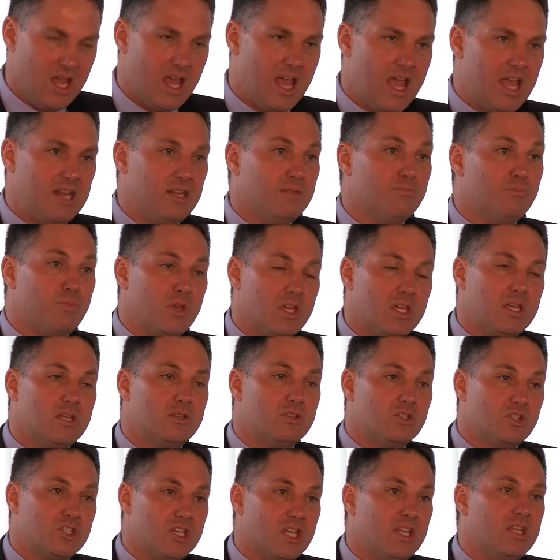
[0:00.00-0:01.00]
And in
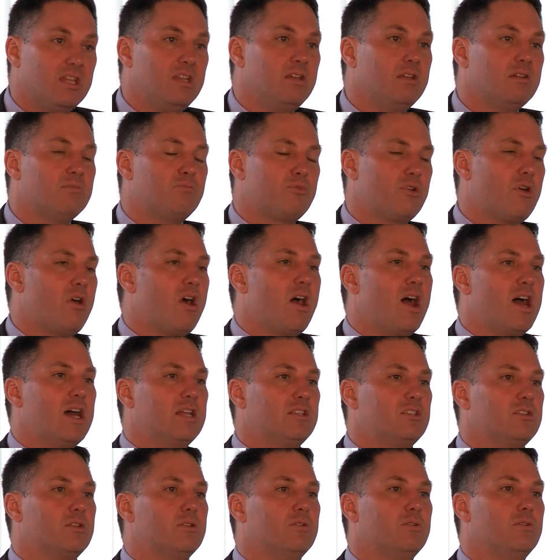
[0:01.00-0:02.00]
PNG, prior
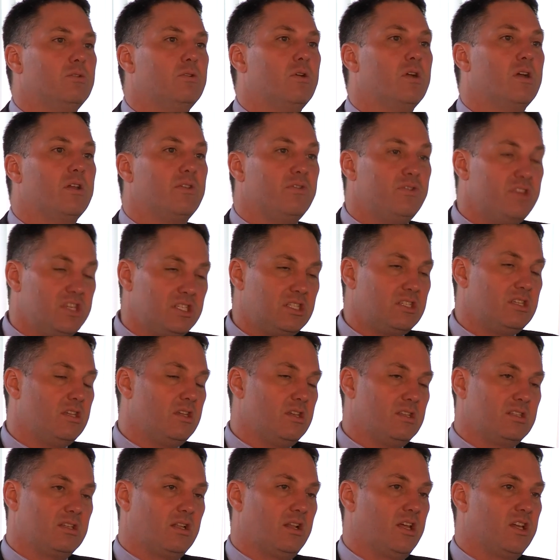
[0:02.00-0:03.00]
to this
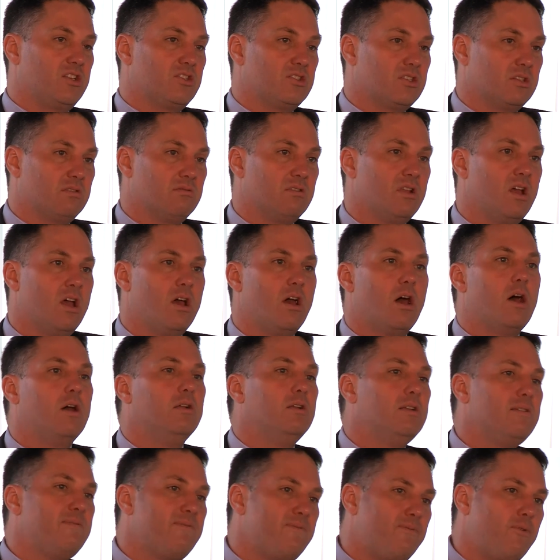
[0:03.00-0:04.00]
year's election,
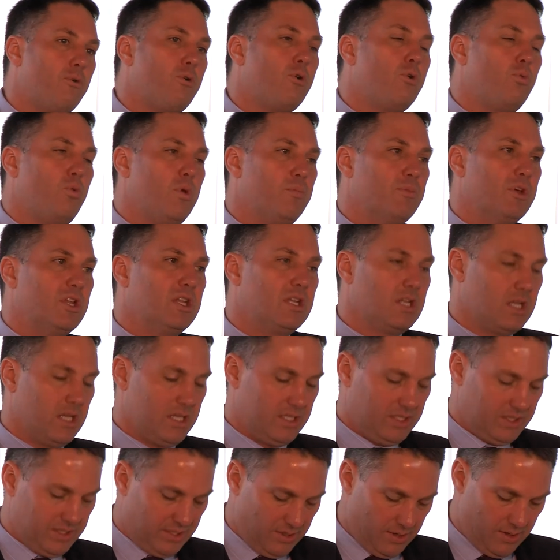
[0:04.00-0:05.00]
only 4 women
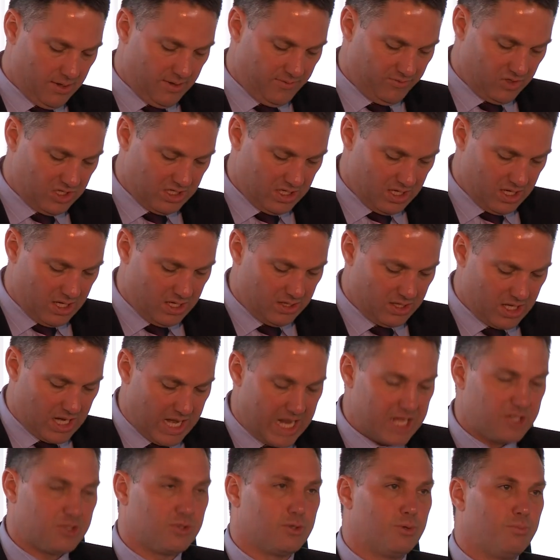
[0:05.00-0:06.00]
had served in the
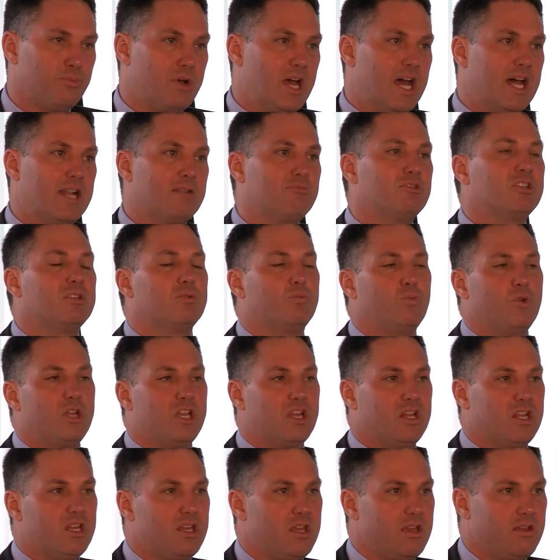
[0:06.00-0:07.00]
national parliament, and we're
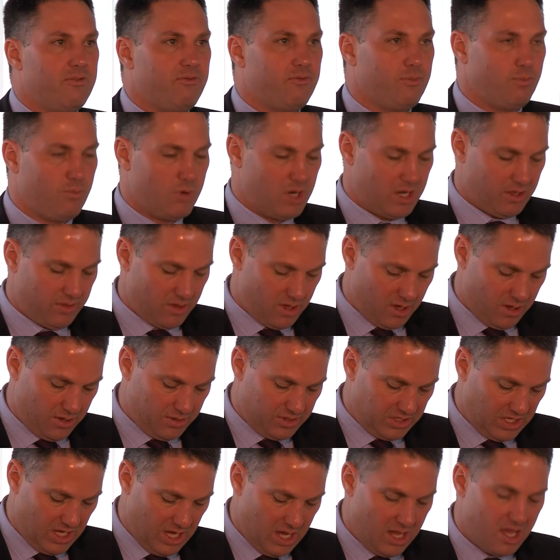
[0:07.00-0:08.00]
going to hear from one of
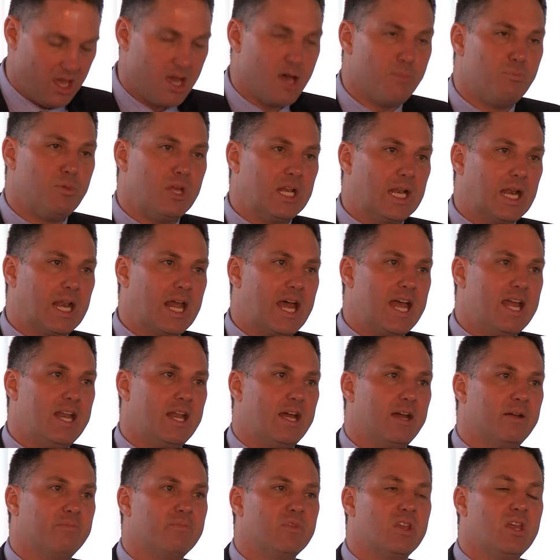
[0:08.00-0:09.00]
those a bit
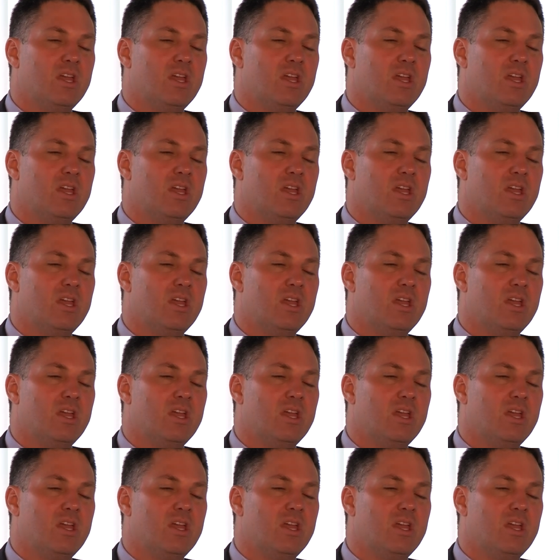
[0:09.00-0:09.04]
later.